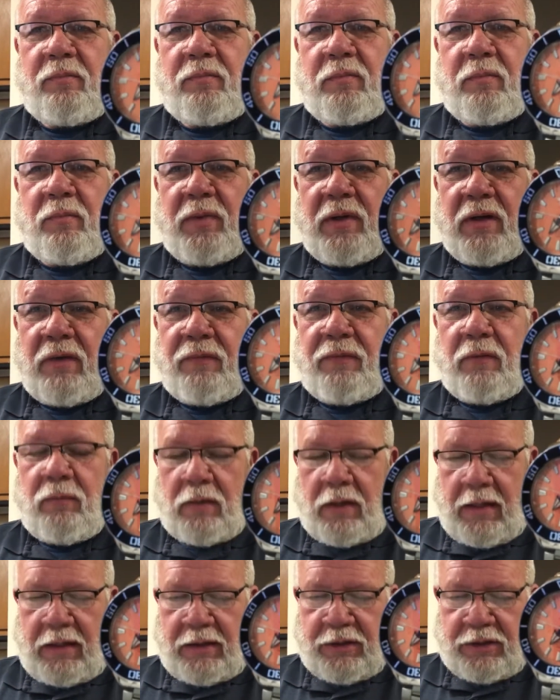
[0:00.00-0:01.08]
Beautiful
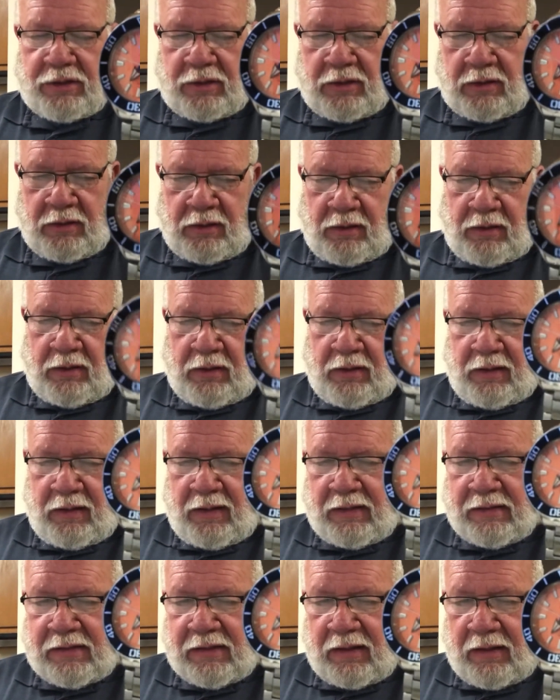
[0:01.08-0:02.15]
watch.
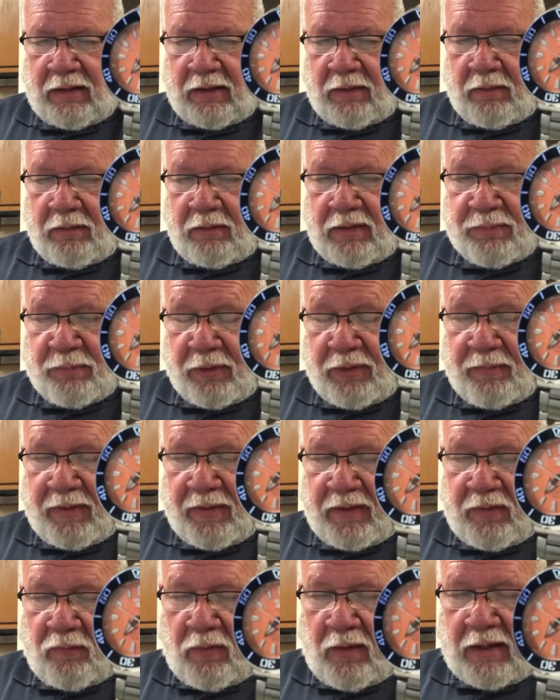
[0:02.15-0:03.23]
It's a pretty
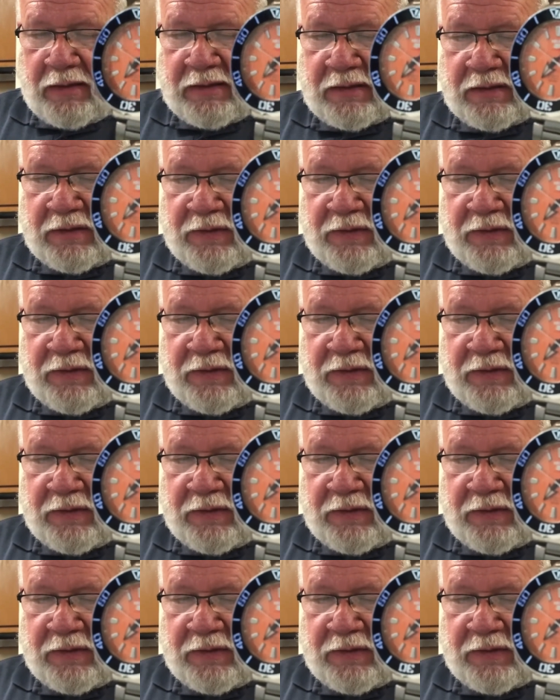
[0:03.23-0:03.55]
big watch. It's